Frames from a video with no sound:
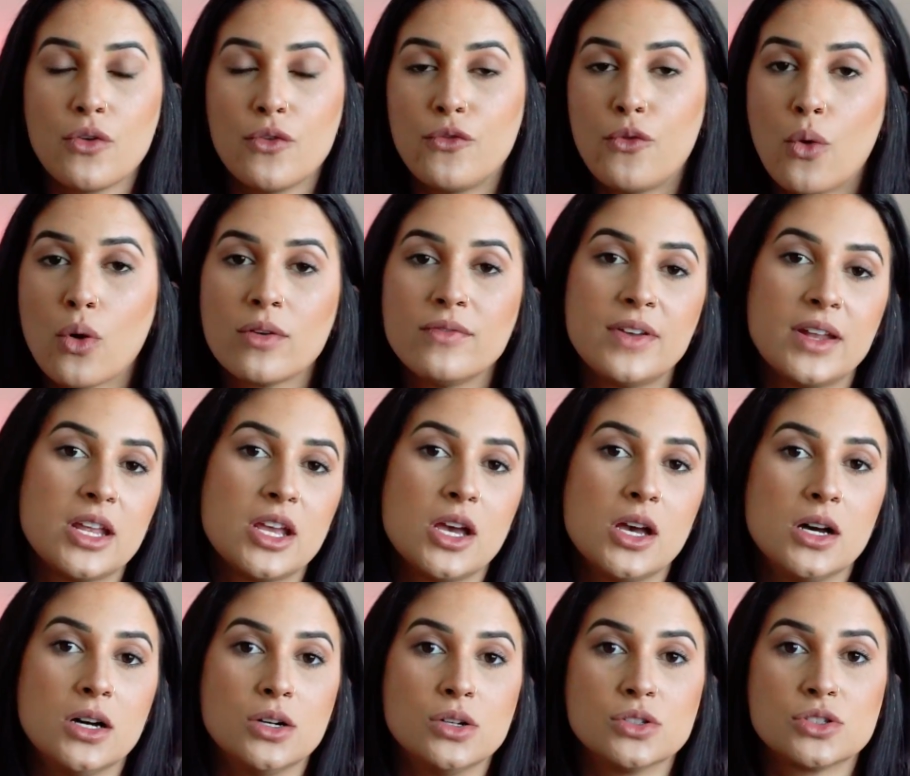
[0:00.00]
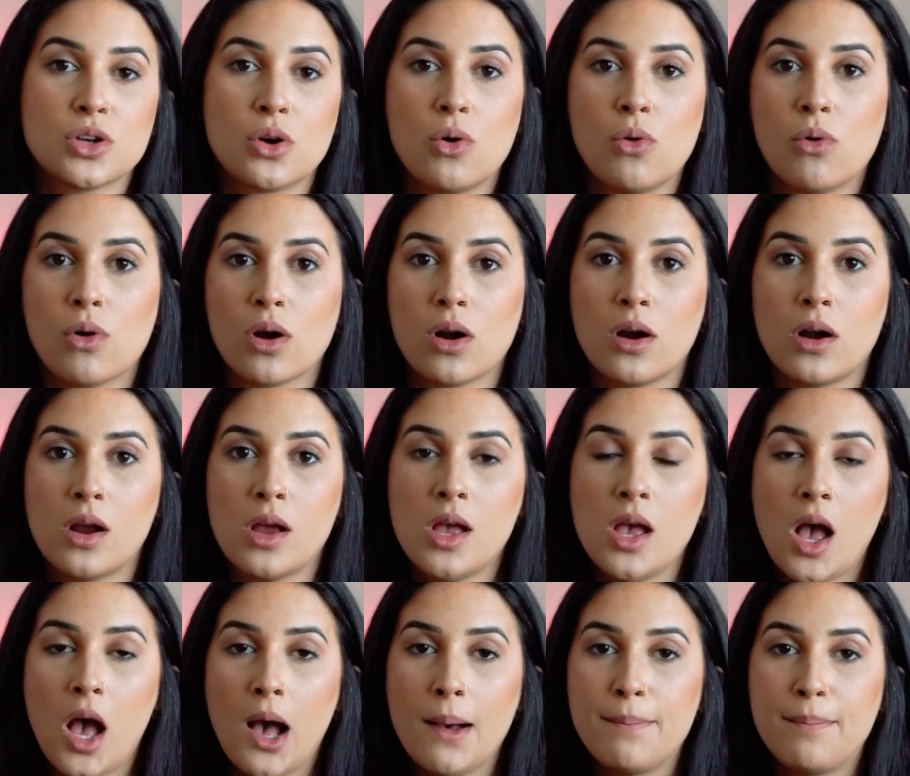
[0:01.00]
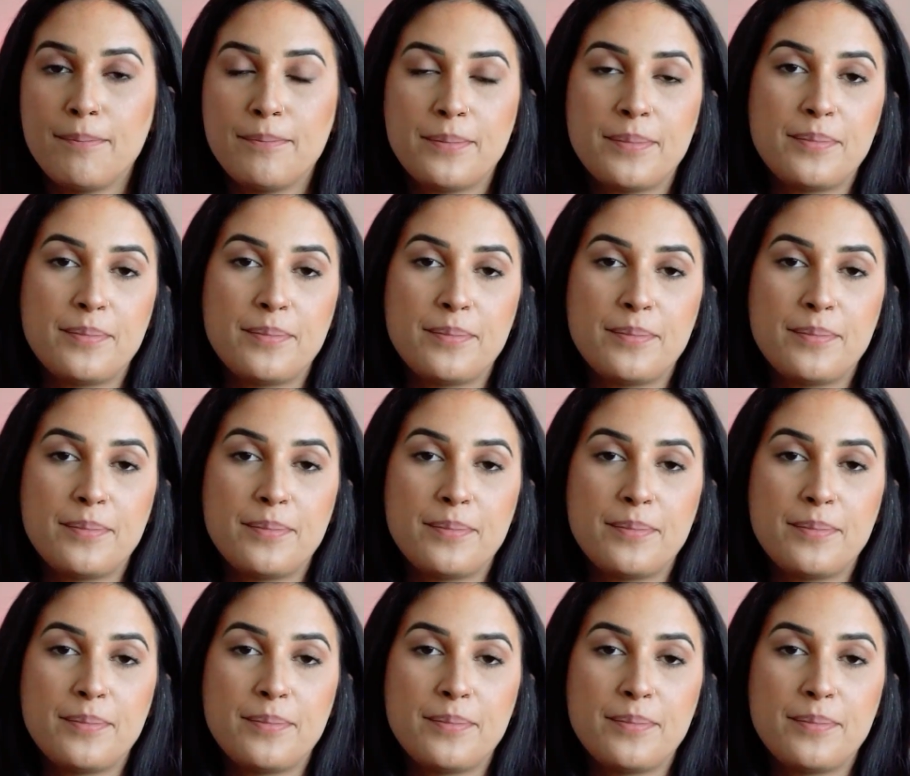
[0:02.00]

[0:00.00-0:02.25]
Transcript: 4 videos or a